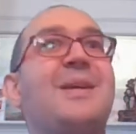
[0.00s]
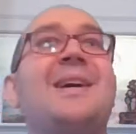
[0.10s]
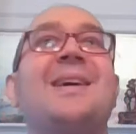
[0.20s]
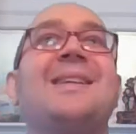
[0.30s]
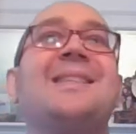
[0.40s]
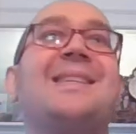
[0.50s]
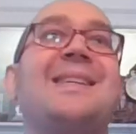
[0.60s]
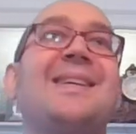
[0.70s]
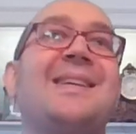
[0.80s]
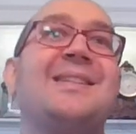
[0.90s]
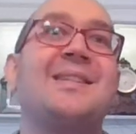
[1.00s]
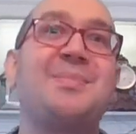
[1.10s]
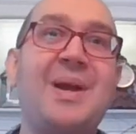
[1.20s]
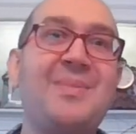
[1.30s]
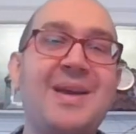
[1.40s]
because
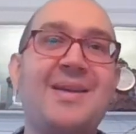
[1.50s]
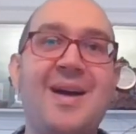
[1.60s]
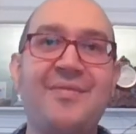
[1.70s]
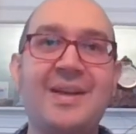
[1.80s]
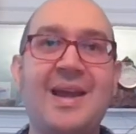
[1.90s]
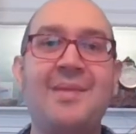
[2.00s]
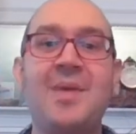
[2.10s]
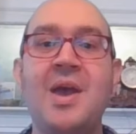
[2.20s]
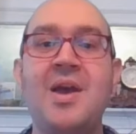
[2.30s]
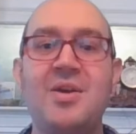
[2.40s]
despite being a conflict game,